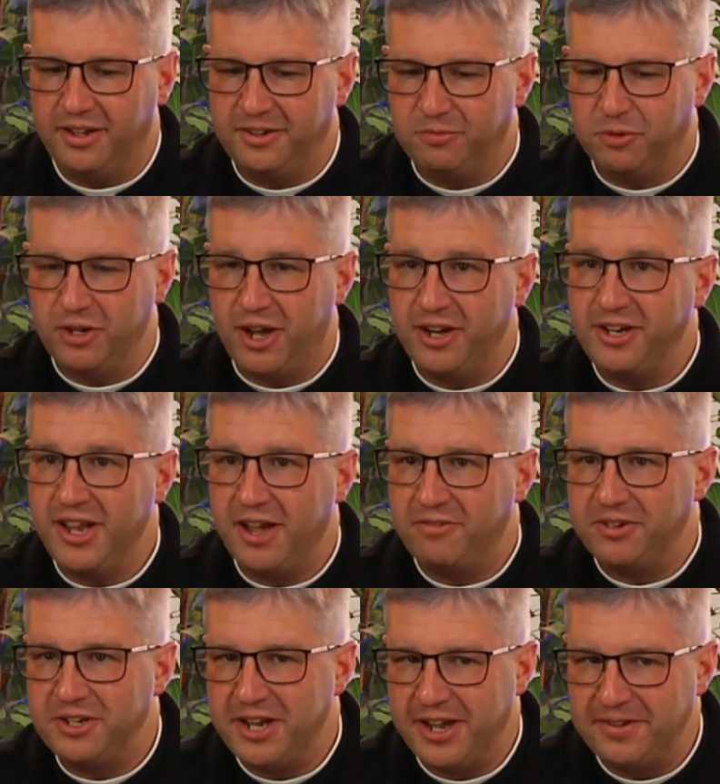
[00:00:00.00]
not in
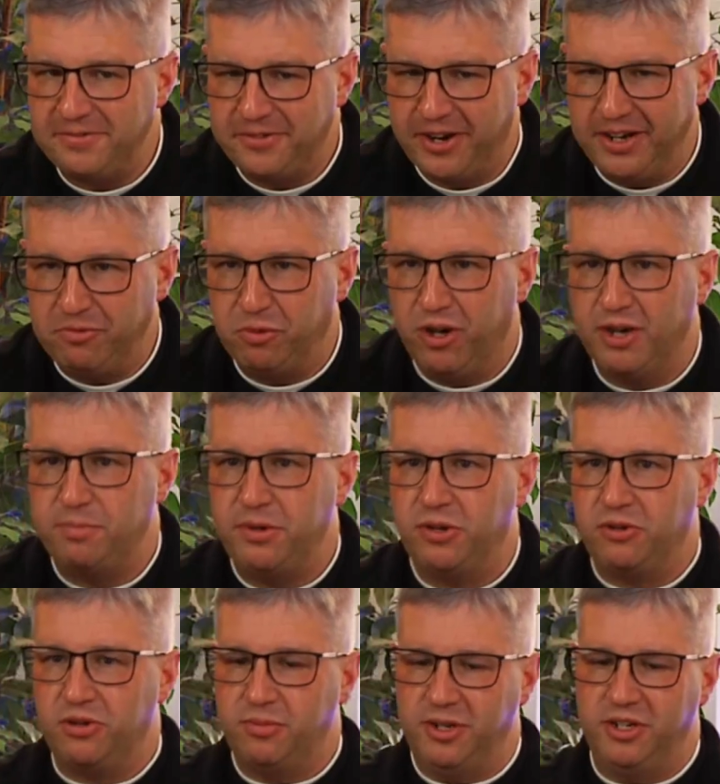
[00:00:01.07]
heaven yet, right? We're on a
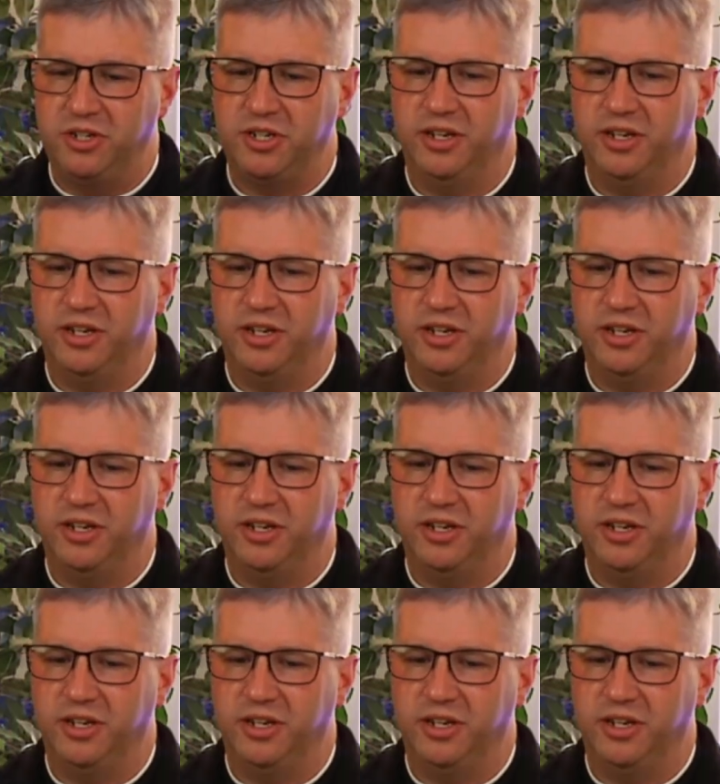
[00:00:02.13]
pilgrimage.